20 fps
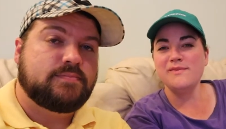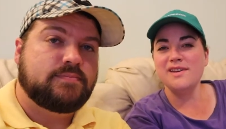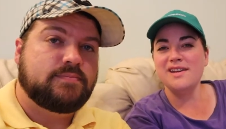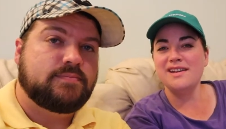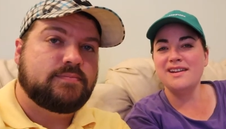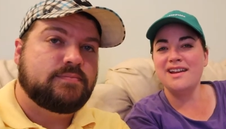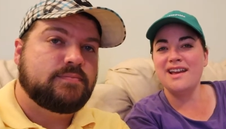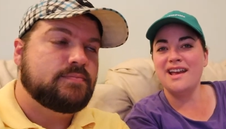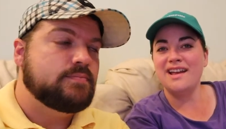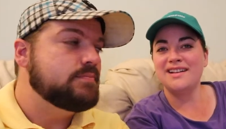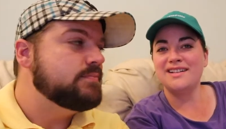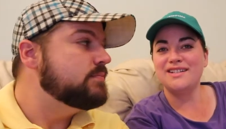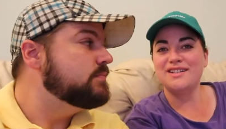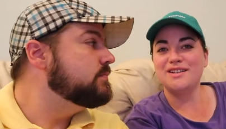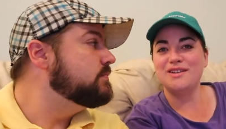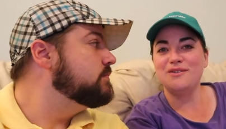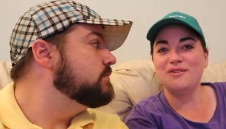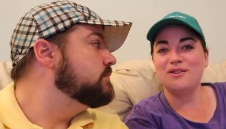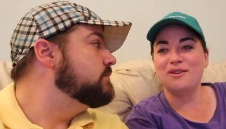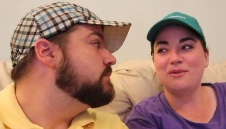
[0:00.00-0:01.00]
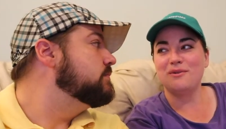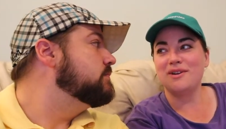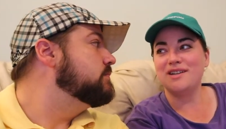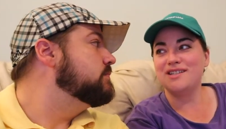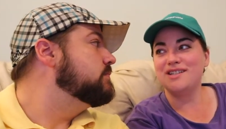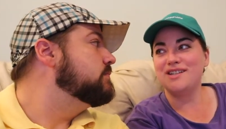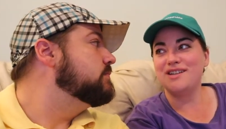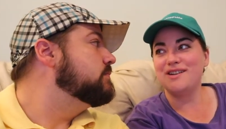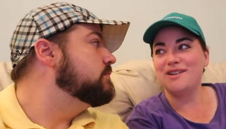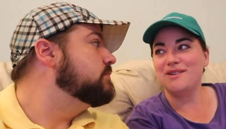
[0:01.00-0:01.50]
Speaker 1: gonna ask you the
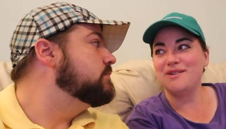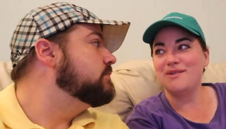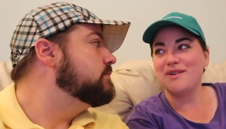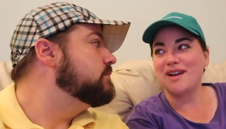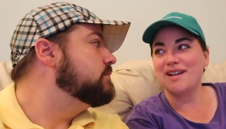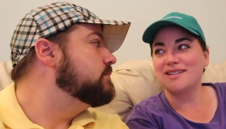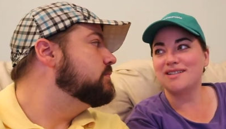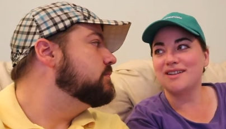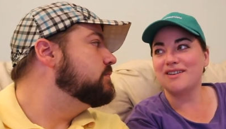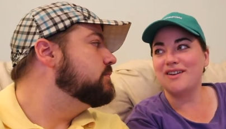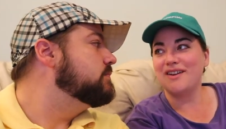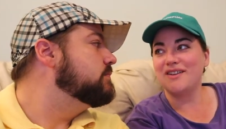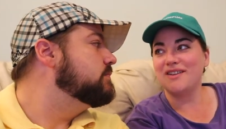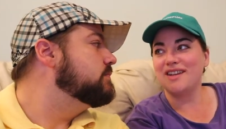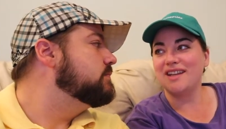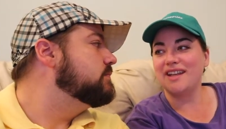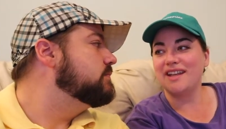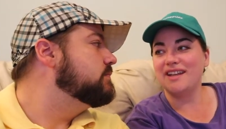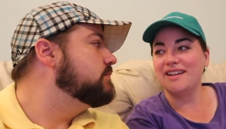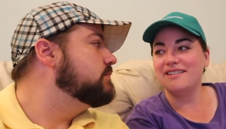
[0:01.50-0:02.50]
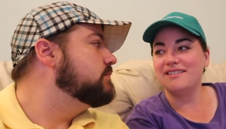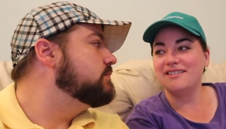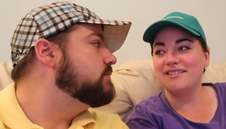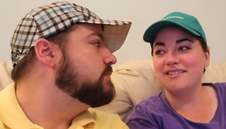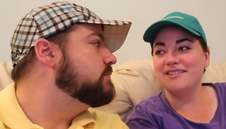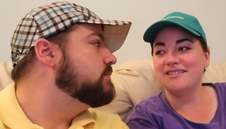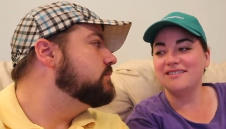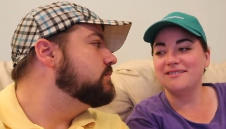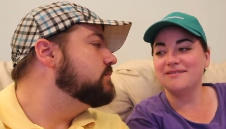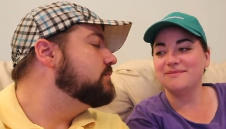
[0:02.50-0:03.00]
question you asked all the kids.
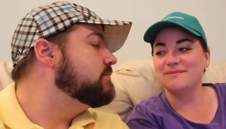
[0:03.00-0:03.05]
